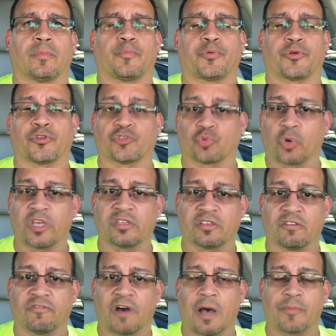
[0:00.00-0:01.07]

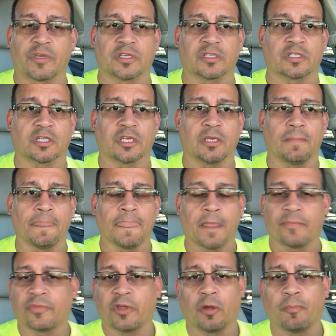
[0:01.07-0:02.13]
persuasive, obviously.
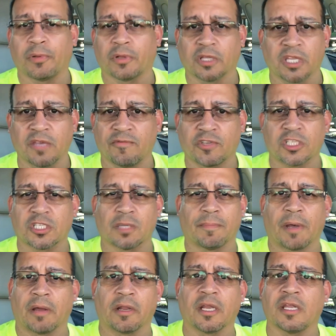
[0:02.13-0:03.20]
They'll believe just
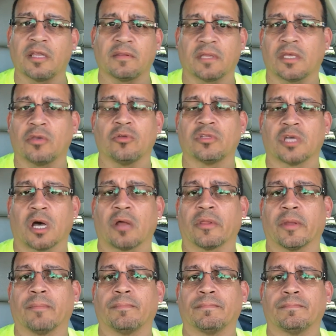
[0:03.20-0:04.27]
about anything you tell
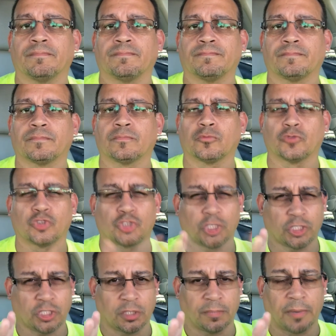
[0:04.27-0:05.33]
them.
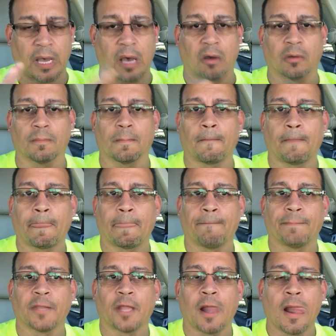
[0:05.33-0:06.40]
Just about.
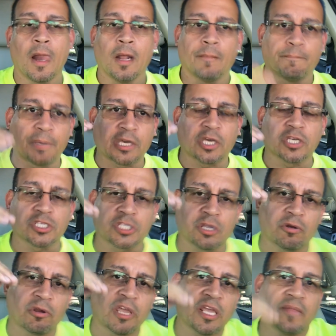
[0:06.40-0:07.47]
Because
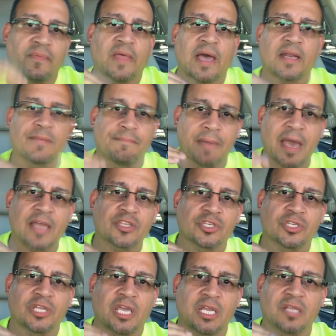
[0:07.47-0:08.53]
they're in that
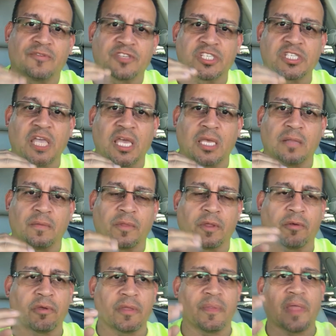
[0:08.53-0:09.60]
imaginative state.
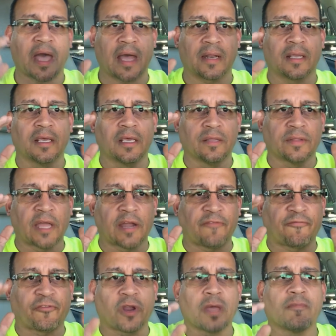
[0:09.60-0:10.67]
They're in that that
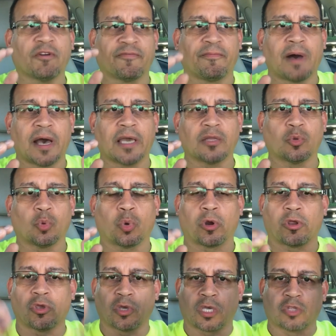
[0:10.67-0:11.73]
frame of mind where
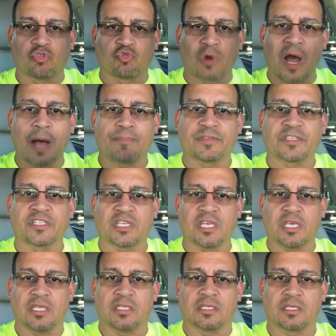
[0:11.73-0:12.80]
you can drop
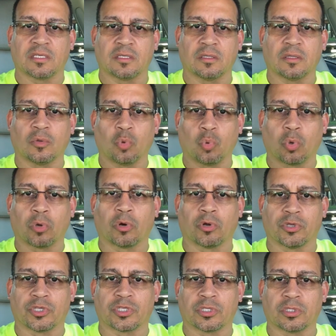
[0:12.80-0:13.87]
seeds,
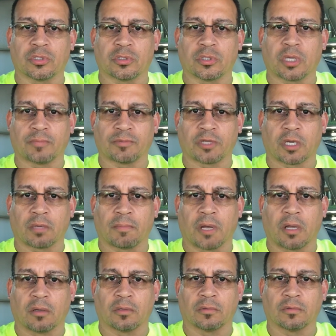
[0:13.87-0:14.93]
words I'm talking about,